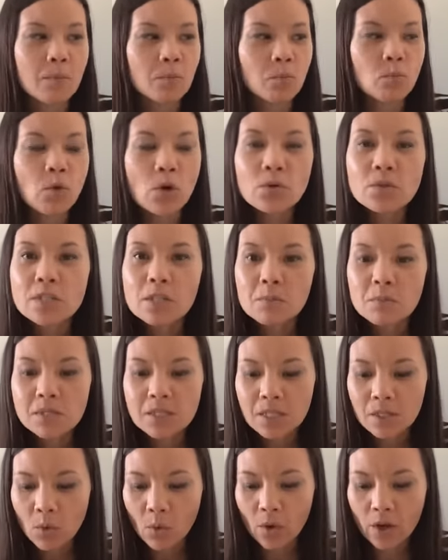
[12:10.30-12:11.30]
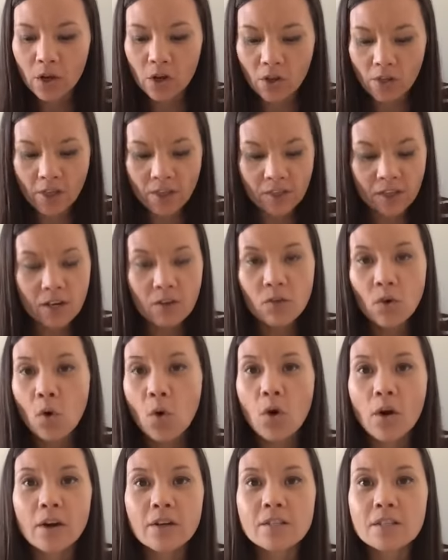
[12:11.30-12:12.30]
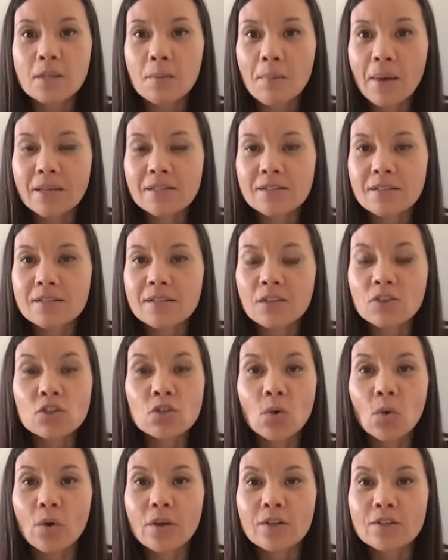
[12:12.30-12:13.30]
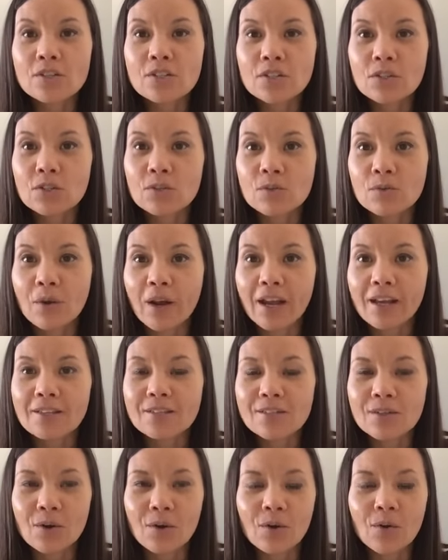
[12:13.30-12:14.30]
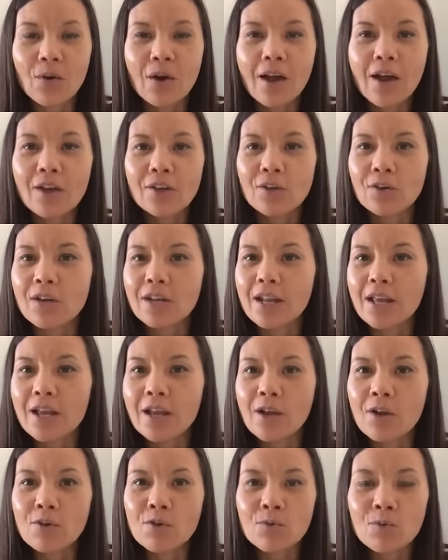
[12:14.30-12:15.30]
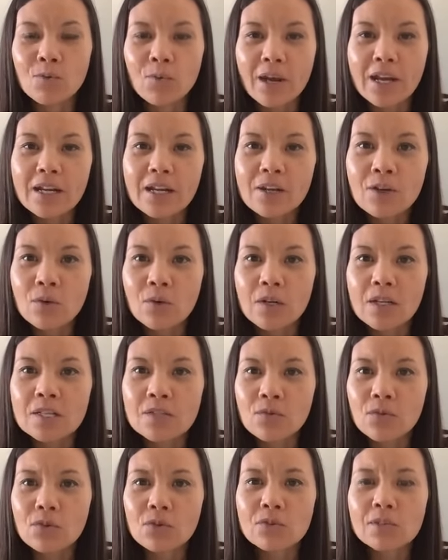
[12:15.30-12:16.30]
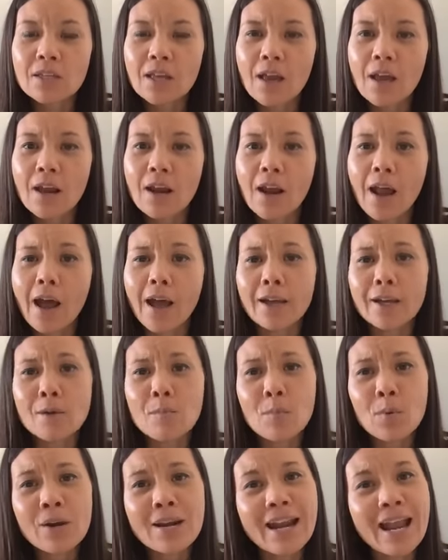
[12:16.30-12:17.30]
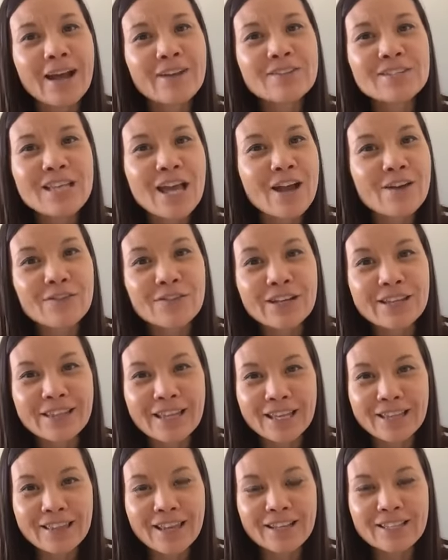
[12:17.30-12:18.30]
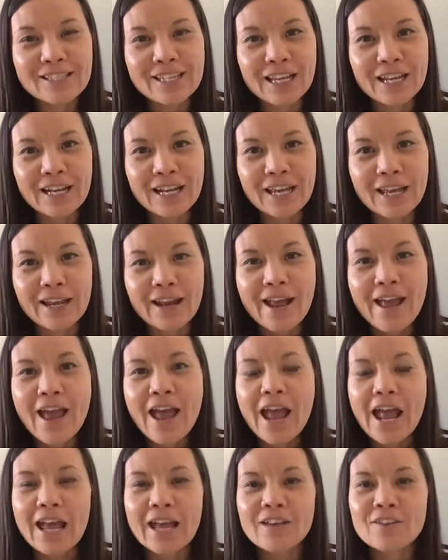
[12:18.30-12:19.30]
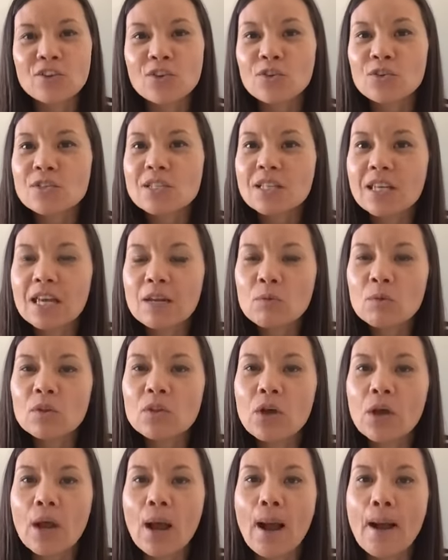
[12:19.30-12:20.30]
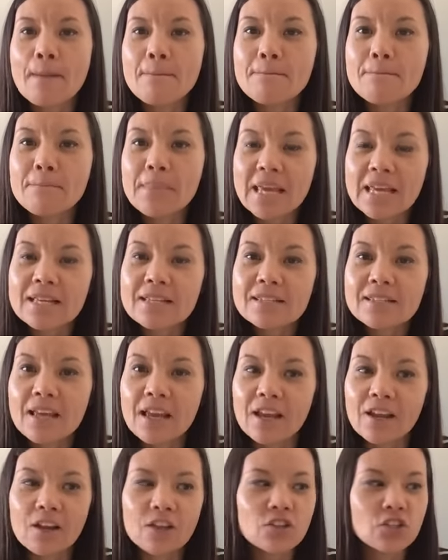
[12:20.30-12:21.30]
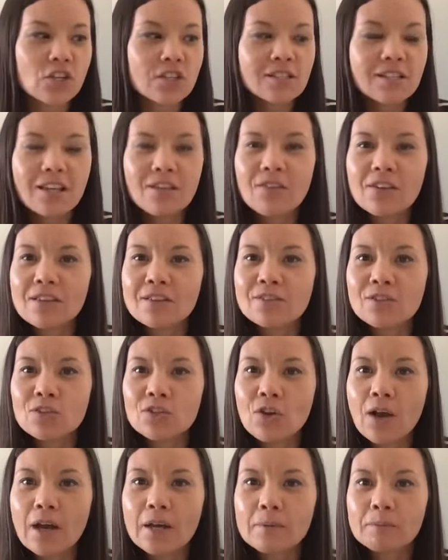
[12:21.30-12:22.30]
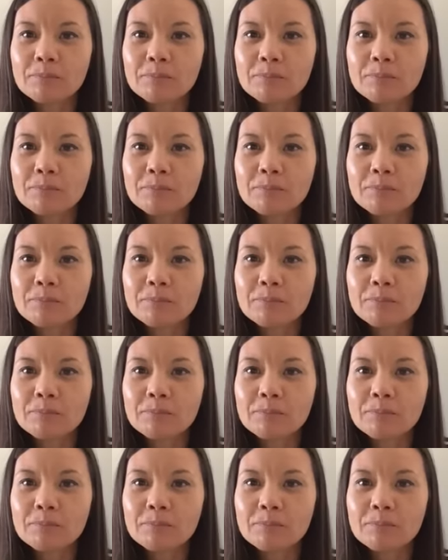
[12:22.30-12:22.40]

rosehip seed oil, and then of course the best essential oils too, right? So you're getting great ingredients for your skin. I can pronounce everything that's in it, and your skin will look amazing just giving this a try.